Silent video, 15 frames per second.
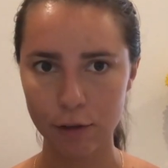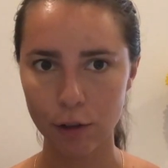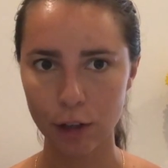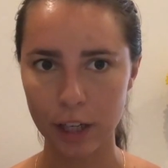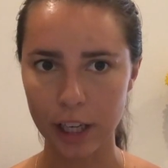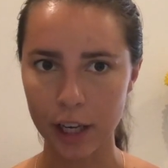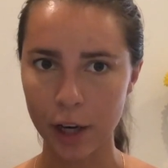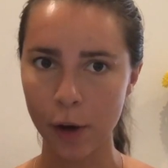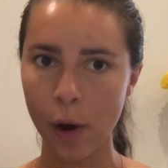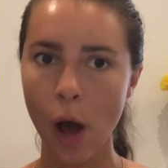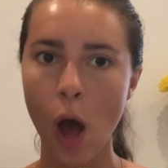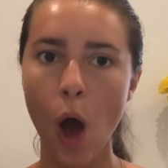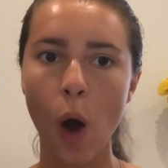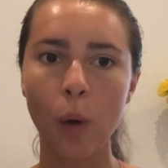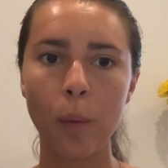for you,
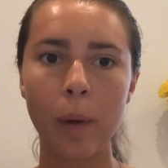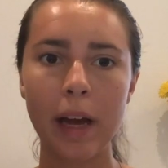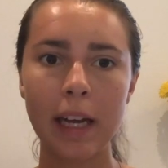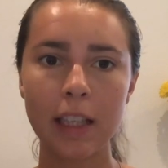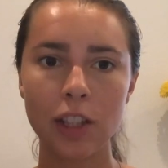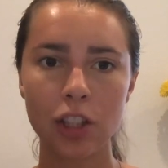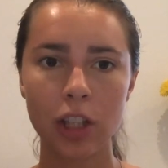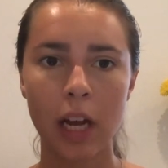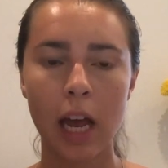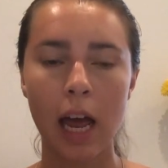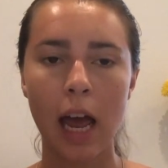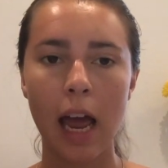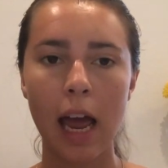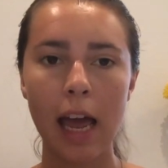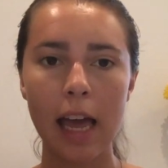which
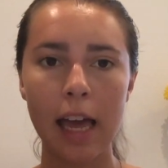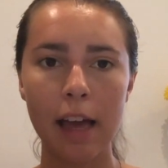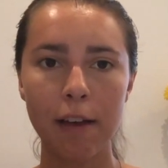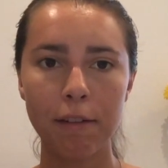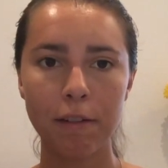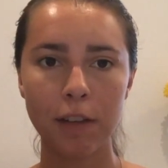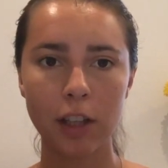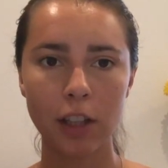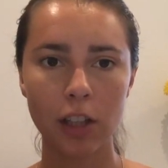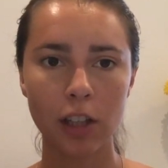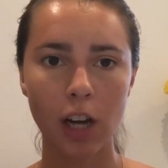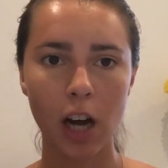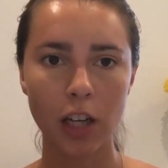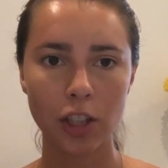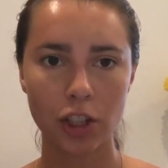if you're
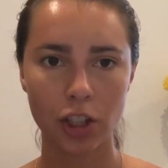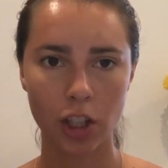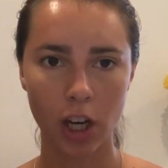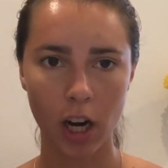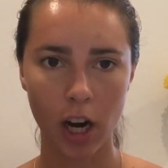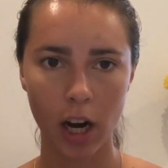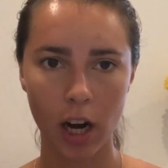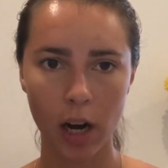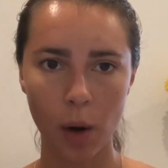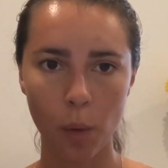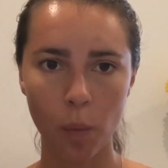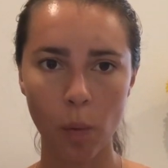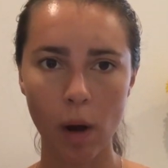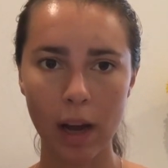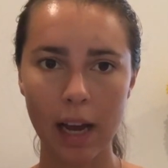not sure
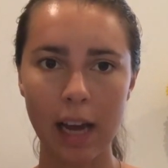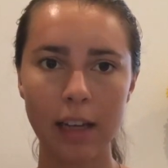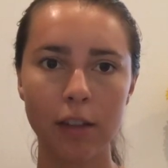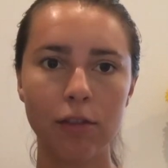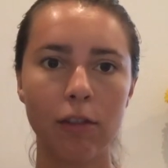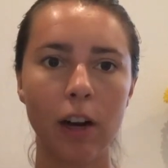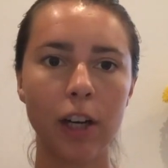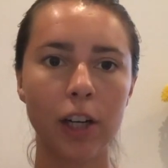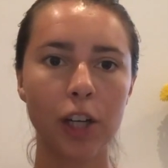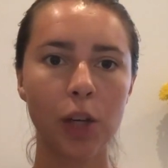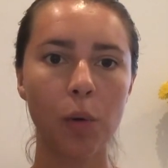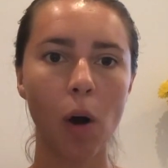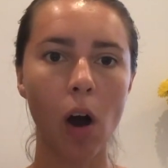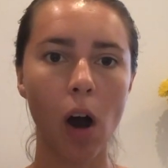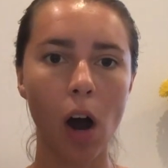what kind of runner
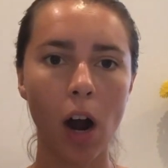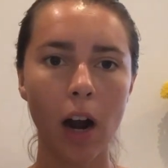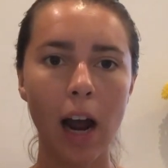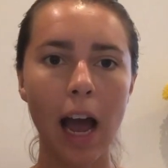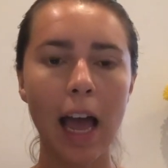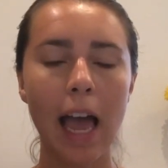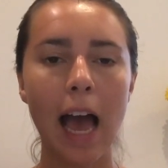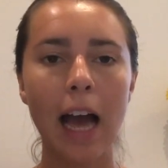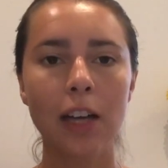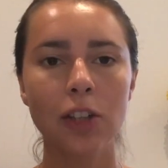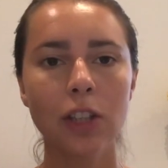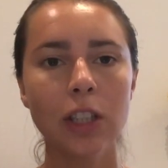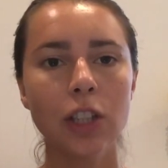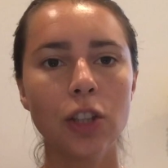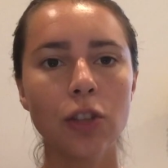you are, I
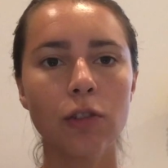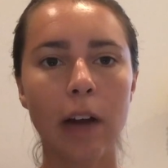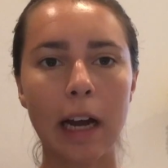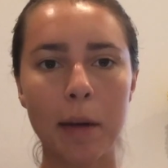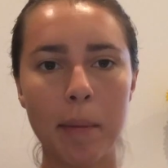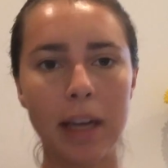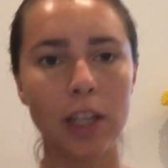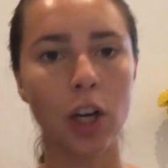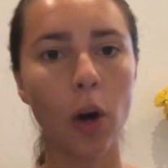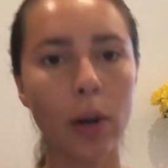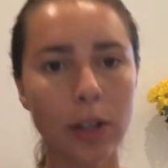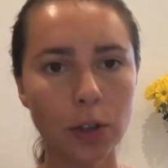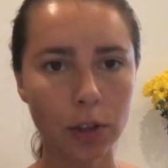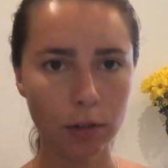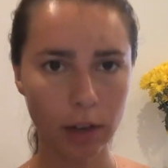actually do recommend
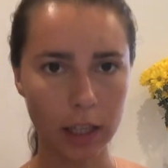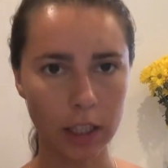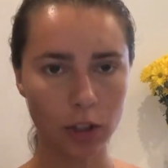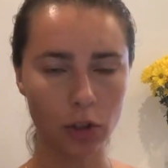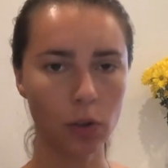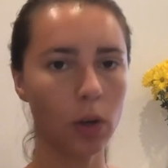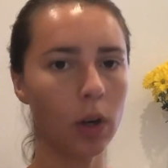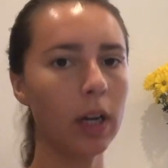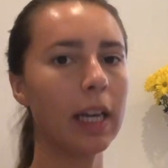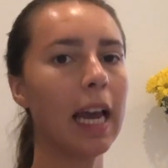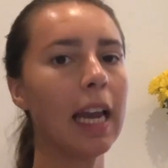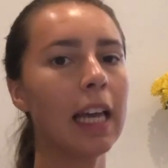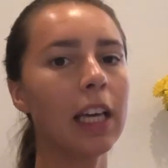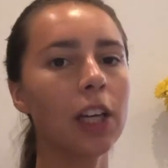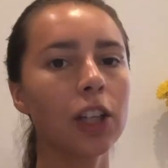going to a running store,
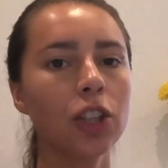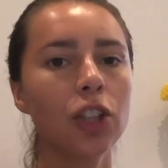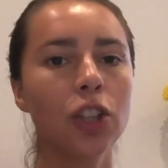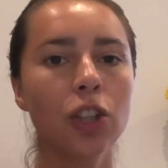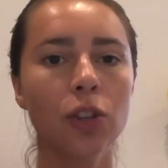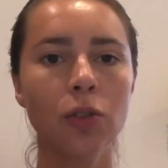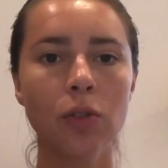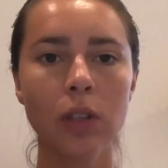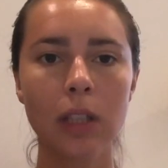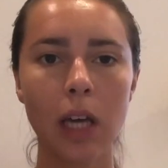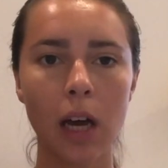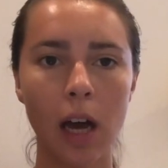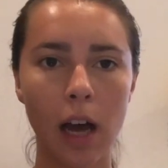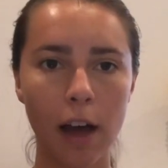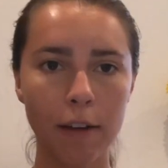getting your shoes
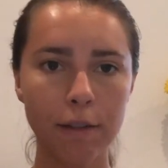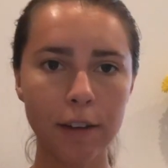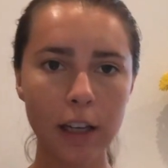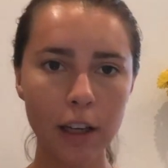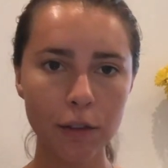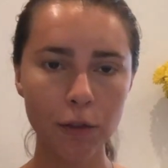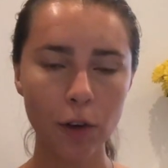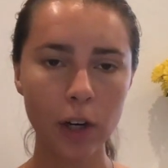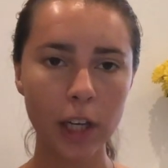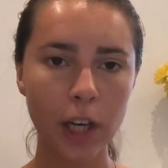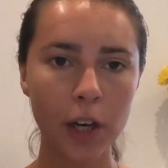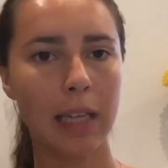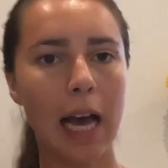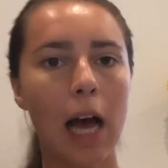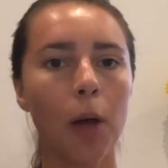fitted for
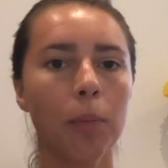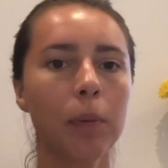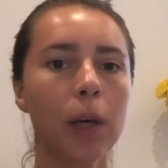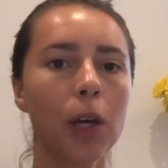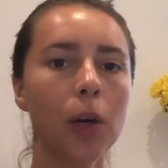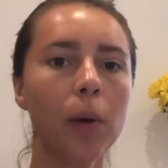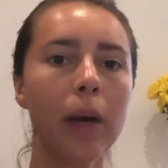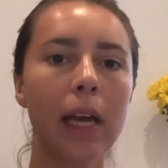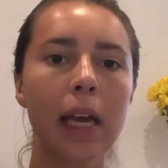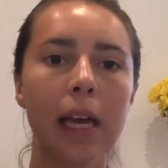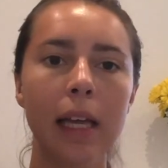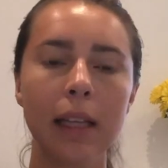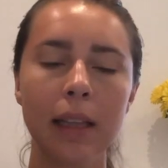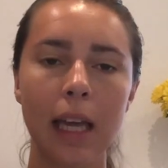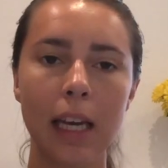you to help you
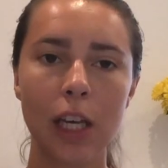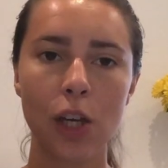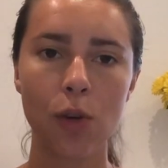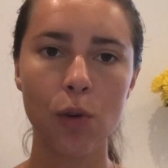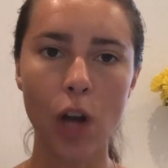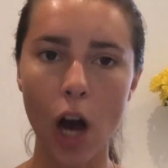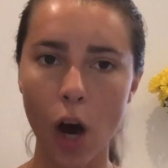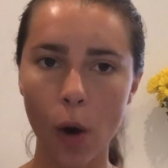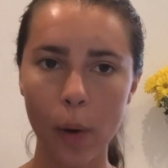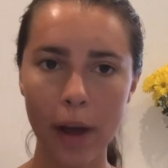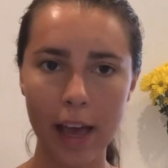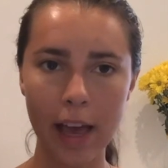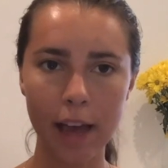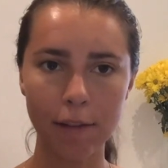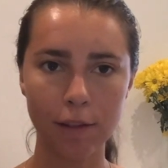in letting you know
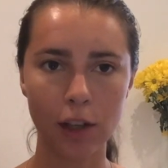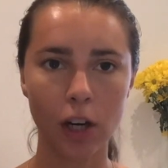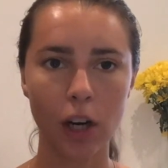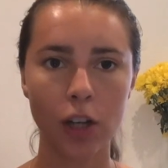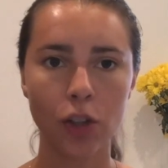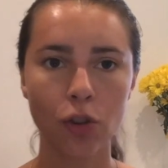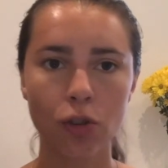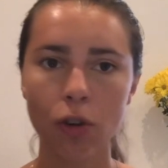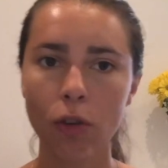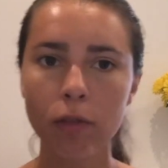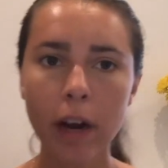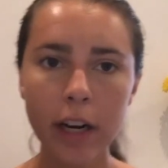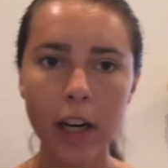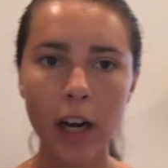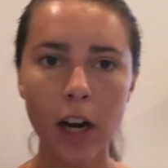if you're a neutral
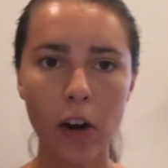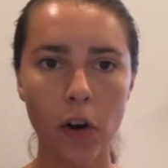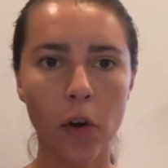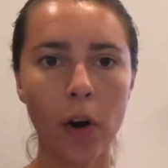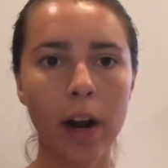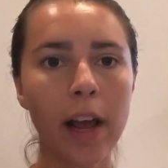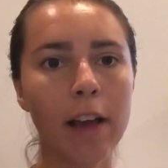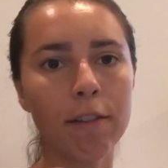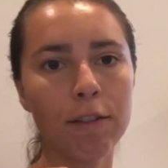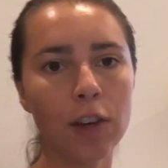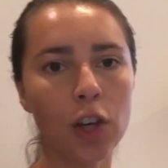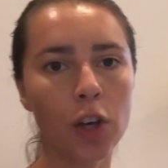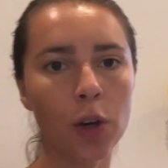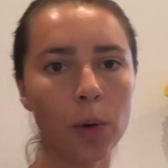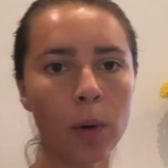runner or if
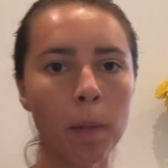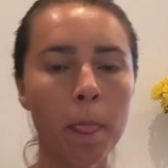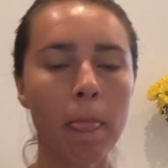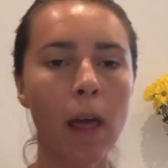you